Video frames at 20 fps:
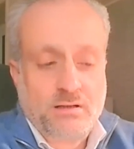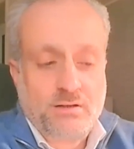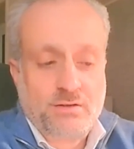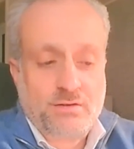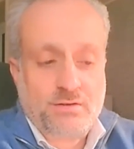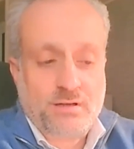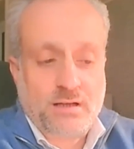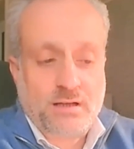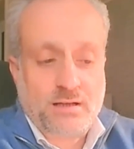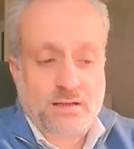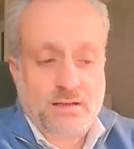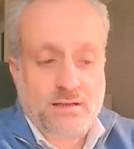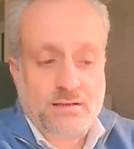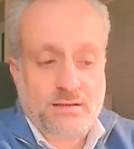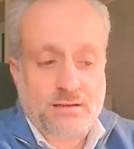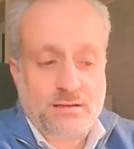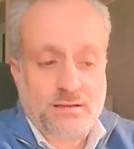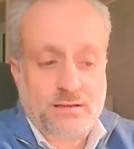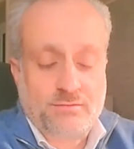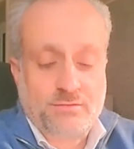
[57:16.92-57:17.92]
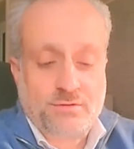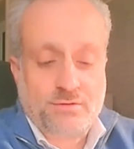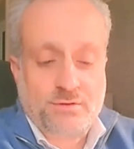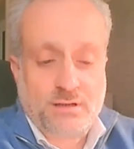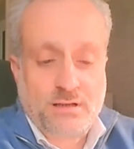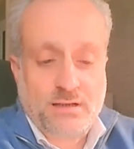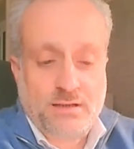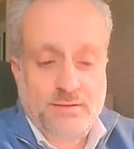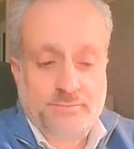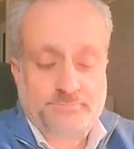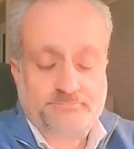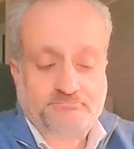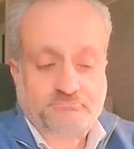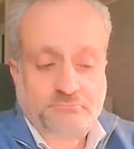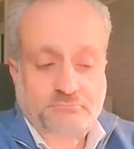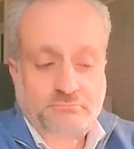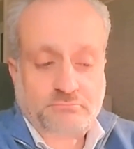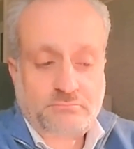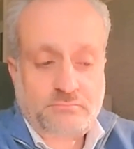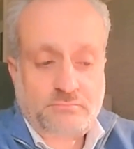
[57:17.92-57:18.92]
is that at the end of the day,
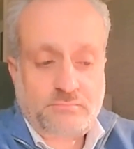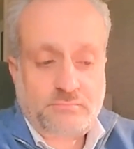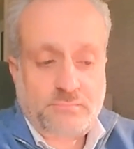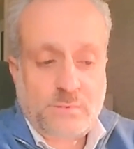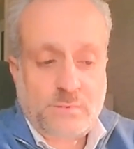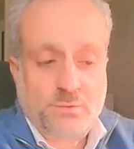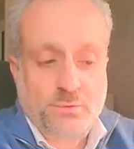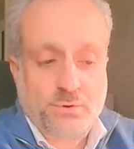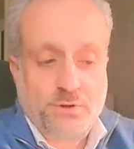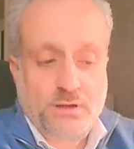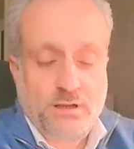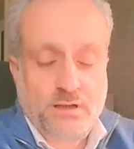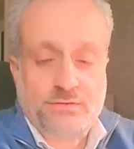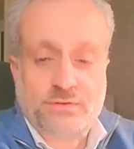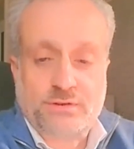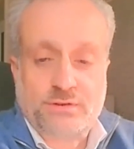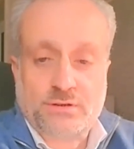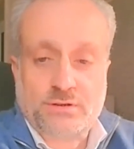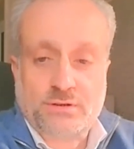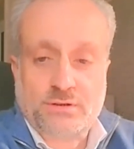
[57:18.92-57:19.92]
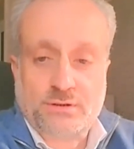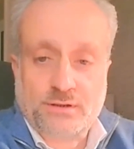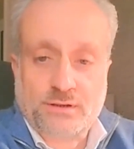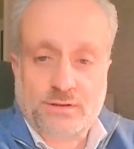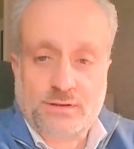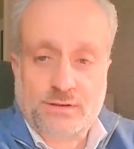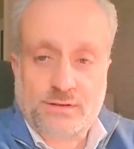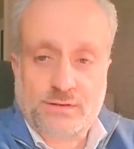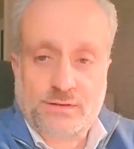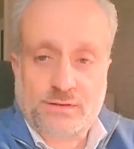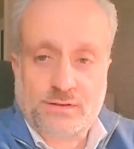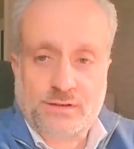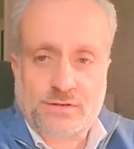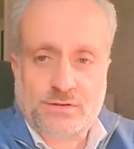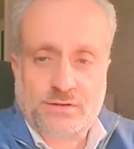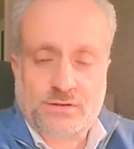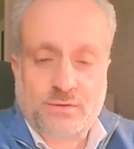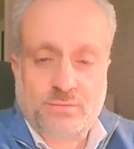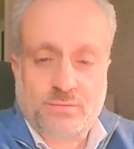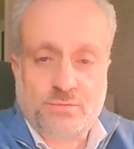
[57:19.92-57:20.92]
we have here an
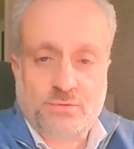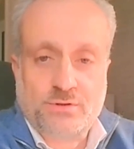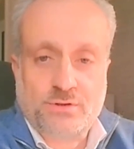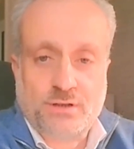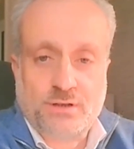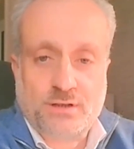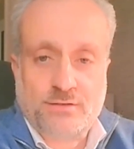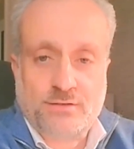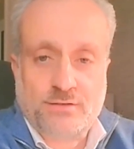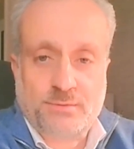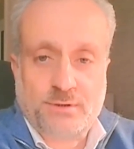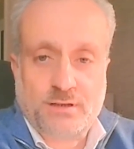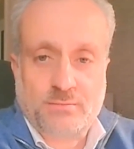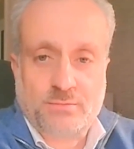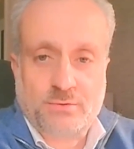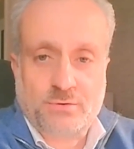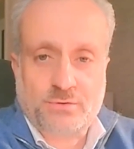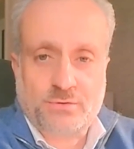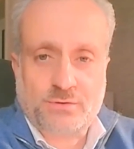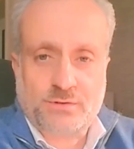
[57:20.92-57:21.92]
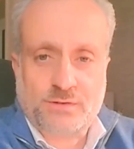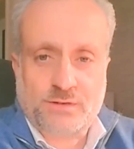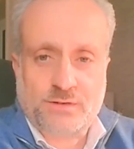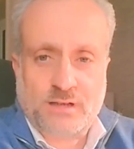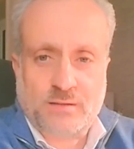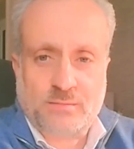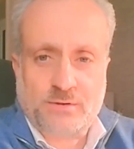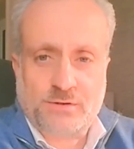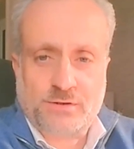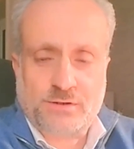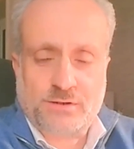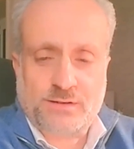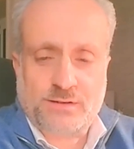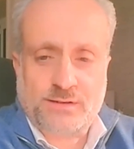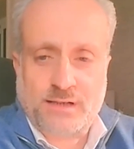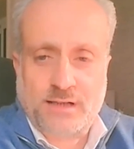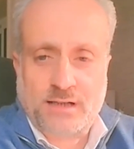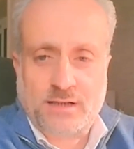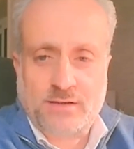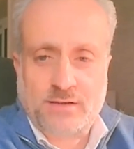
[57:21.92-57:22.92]
organization that would not have been able to establish
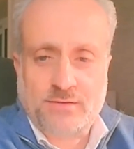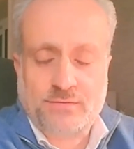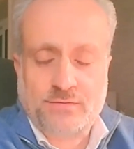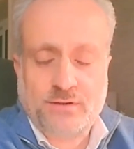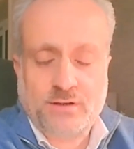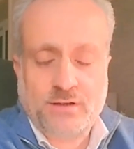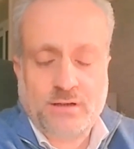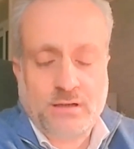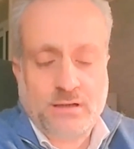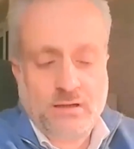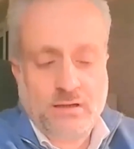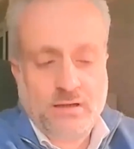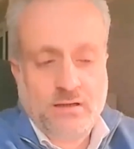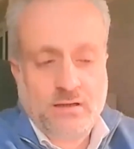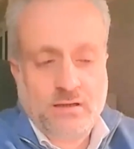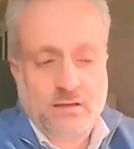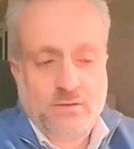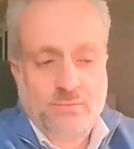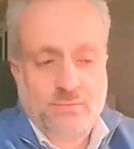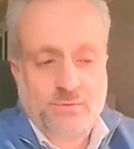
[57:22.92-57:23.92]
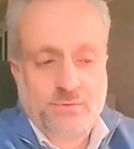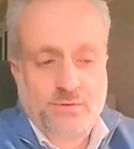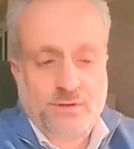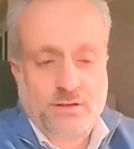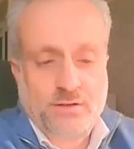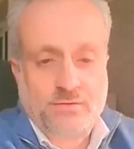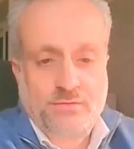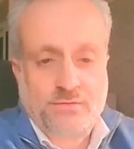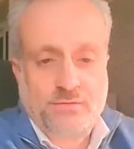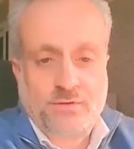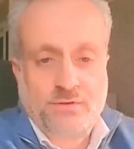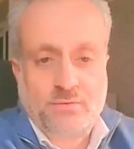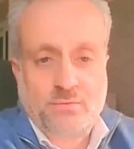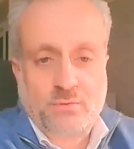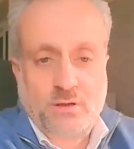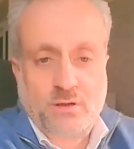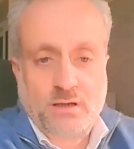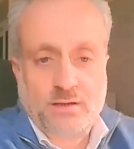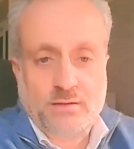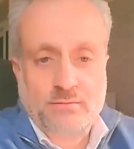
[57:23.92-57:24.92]
itself without a very
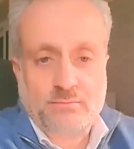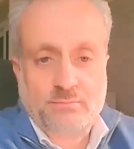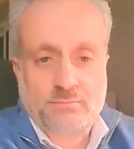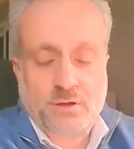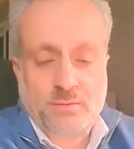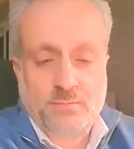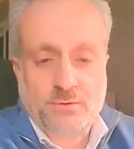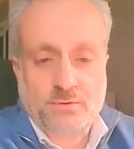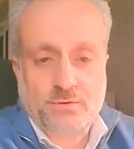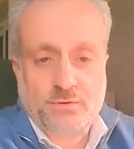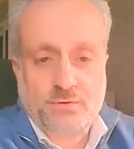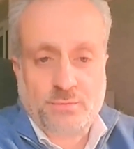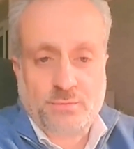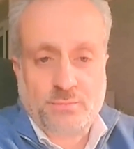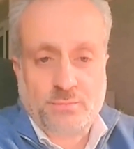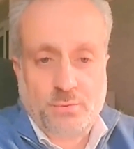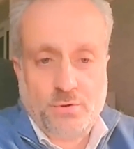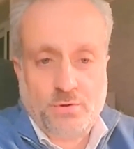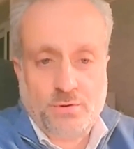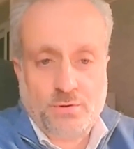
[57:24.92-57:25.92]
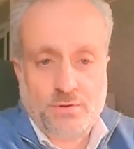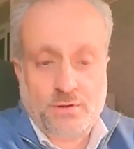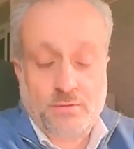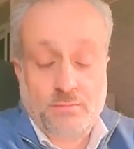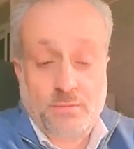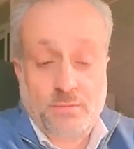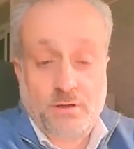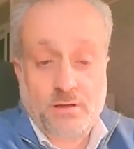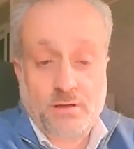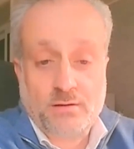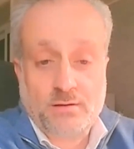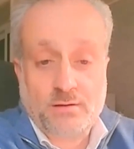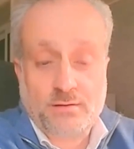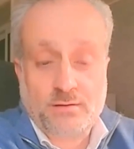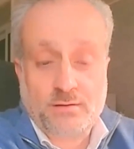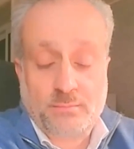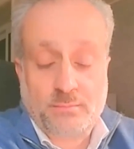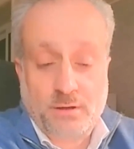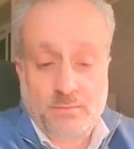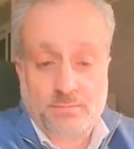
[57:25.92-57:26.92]
wide popular support among
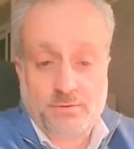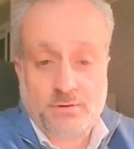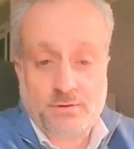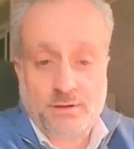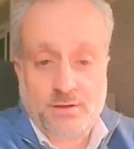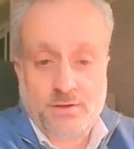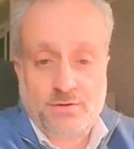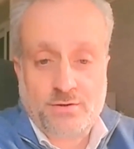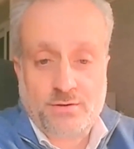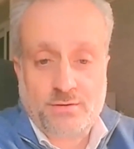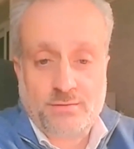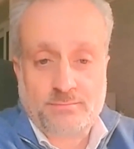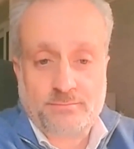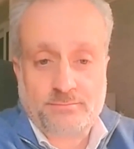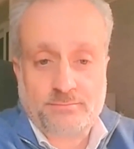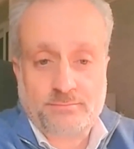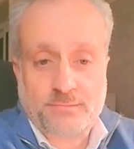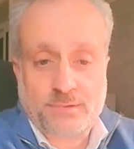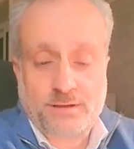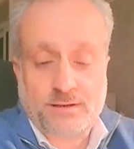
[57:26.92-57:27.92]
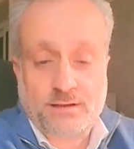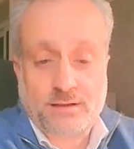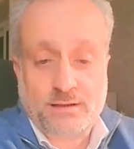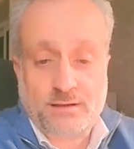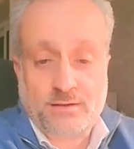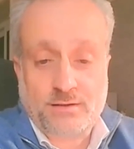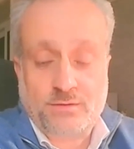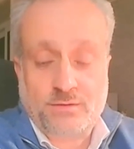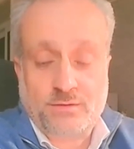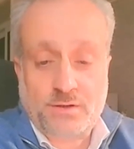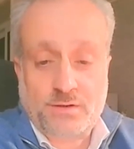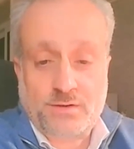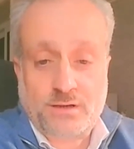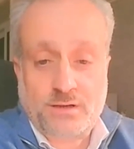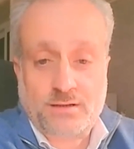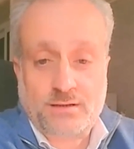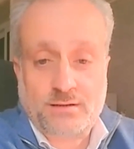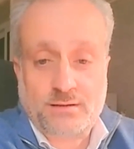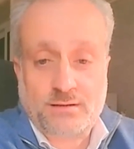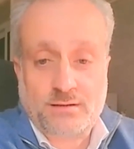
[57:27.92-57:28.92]
the population. And that is very
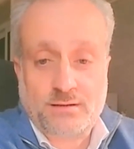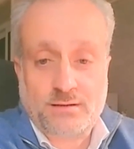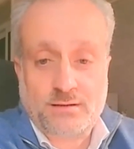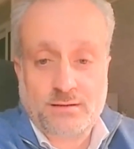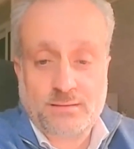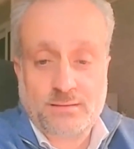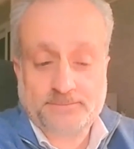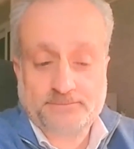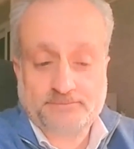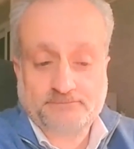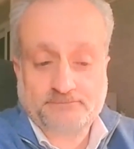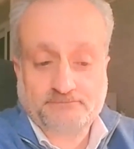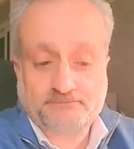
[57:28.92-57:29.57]
sad indeed.